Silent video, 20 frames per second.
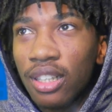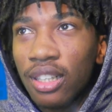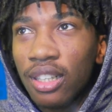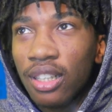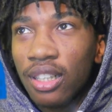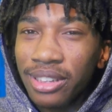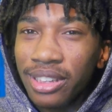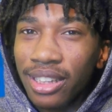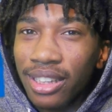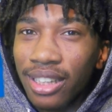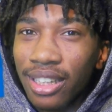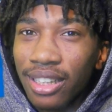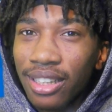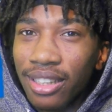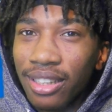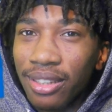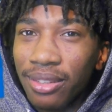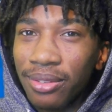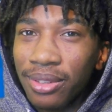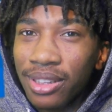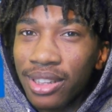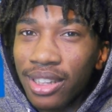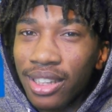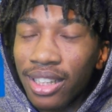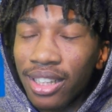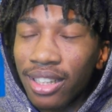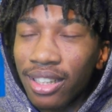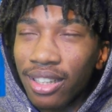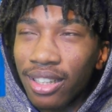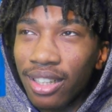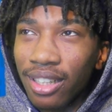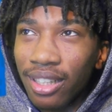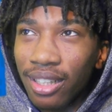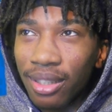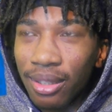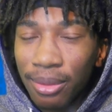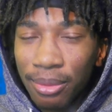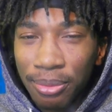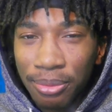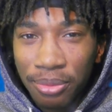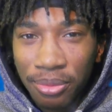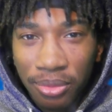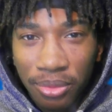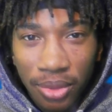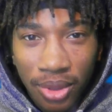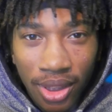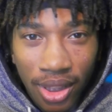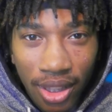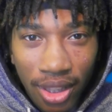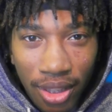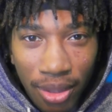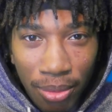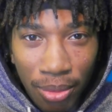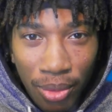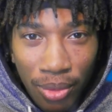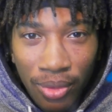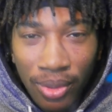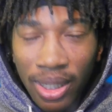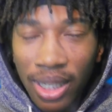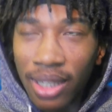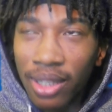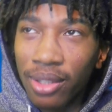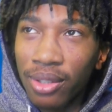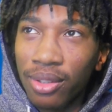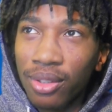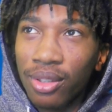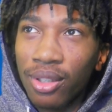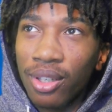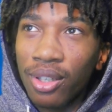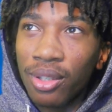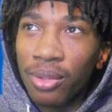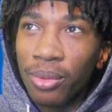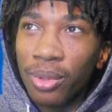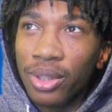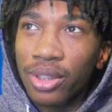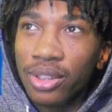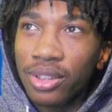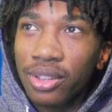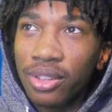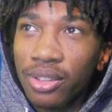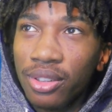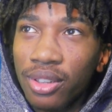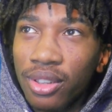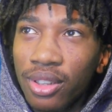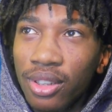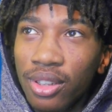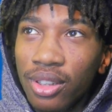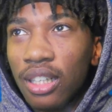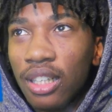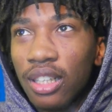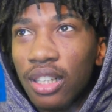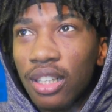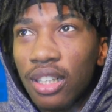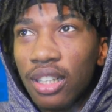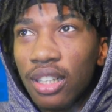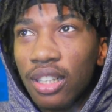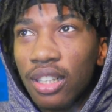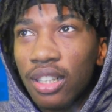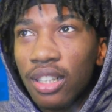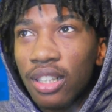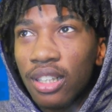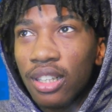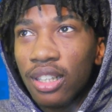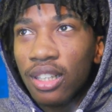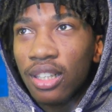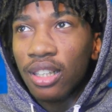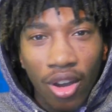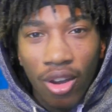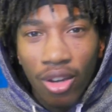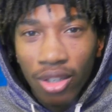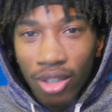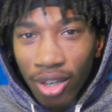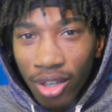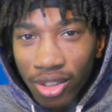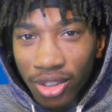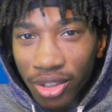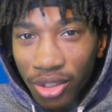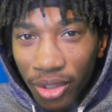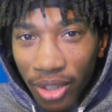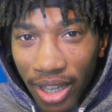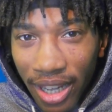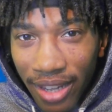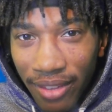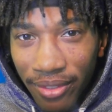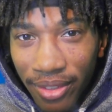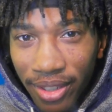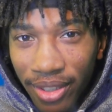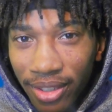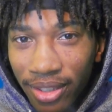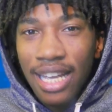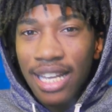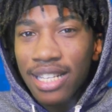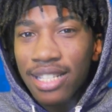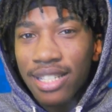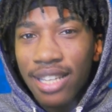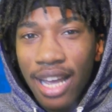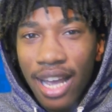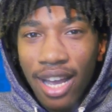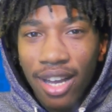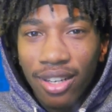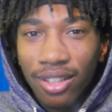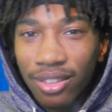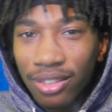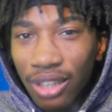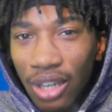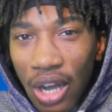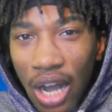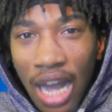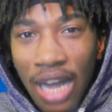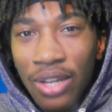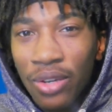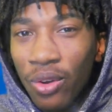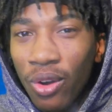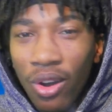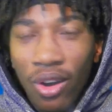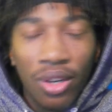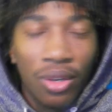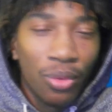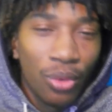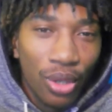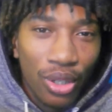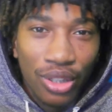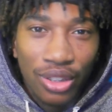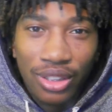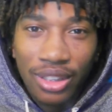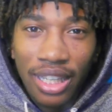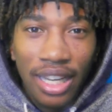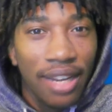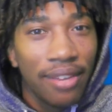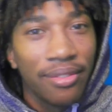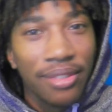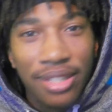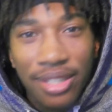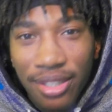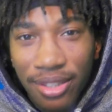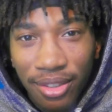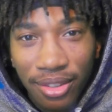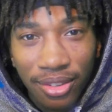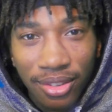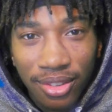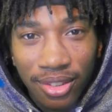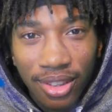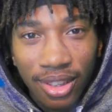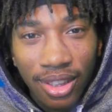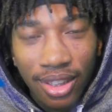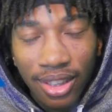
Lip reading: What's another movie I know all the words to? All Dogs Go to Heaven. Hands down, I know all the words to every single